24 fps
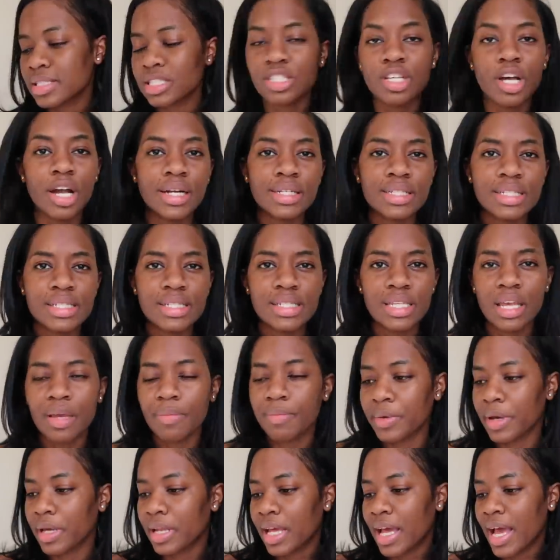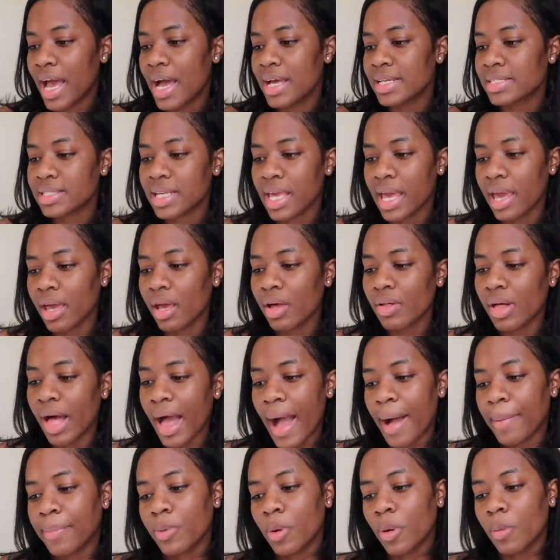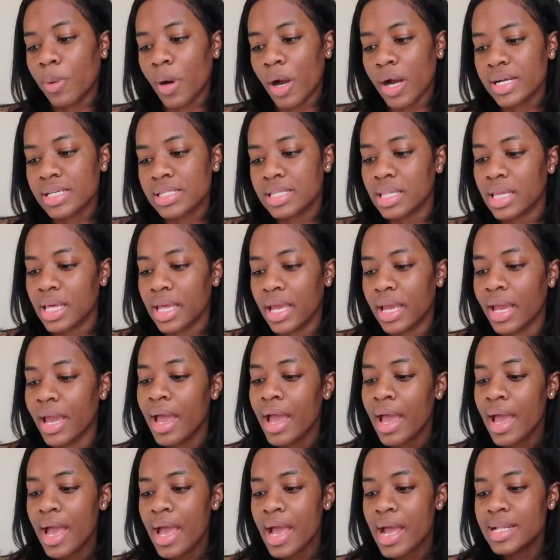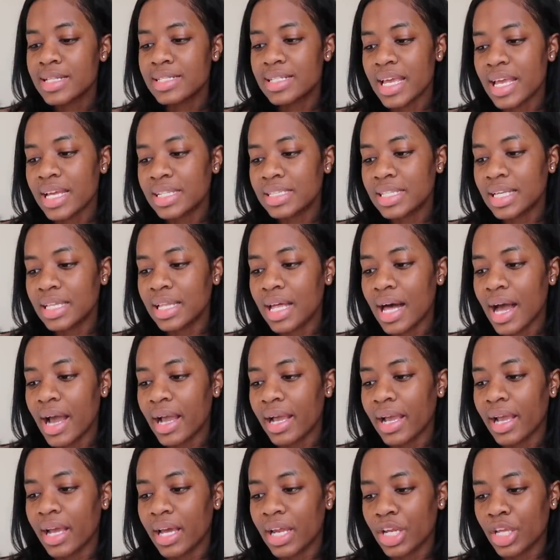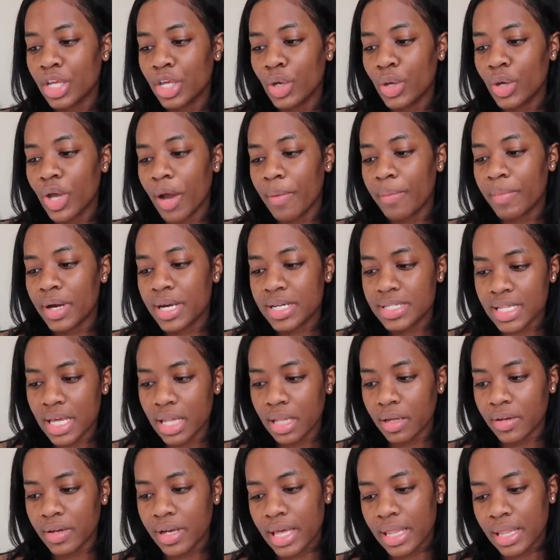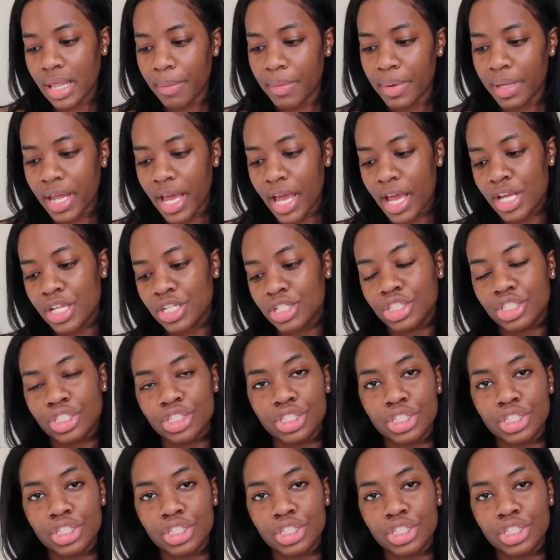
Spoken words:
it's hard to see, but it has kale, apple, parsley, dandelion, cucumber, celery, lemon, and